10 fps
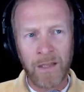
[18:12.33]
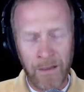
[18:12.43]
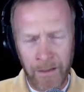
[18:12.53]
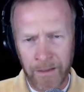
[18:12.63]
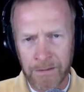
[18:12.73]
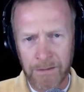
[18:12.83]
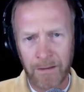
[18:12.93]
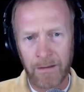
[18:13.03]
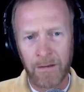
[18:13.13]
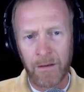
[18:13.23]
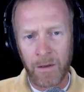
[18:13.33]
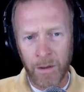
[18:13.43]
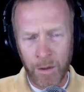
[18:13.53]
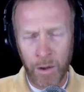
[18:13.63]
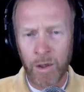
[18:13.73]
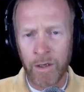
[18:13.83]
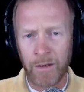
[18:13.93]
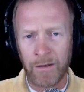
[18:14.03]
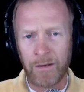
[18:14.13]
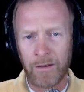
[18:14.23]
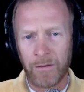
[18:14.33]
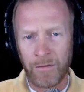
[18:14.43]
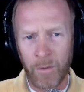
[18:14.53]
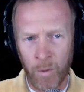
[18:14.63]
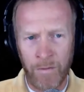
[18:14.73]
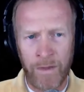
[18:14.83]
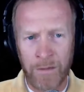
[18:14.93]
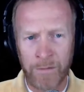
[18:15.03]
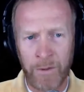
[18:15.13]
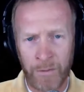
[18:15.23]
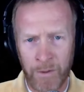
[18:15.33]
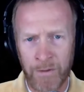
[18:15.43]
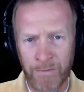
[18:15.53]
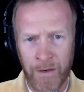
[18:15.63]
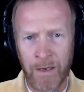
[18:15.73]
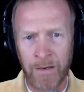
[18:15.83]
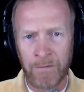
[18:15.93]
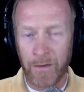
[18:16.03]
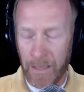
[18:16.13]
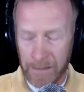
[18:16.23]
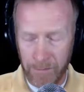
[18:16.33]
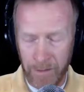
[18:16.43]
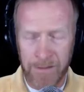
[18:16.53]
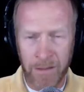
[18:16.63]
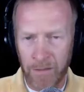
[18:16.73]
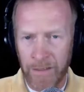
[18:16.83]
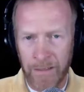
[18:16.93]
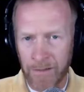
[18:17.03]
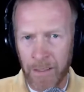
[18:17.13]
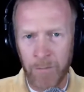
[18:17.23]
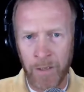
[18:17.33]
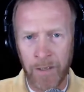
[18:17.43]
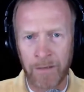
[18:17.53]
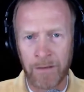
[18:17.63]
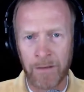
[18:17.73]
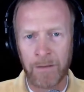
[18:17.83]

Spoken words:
is, could the 1,035, as listed on that timeline,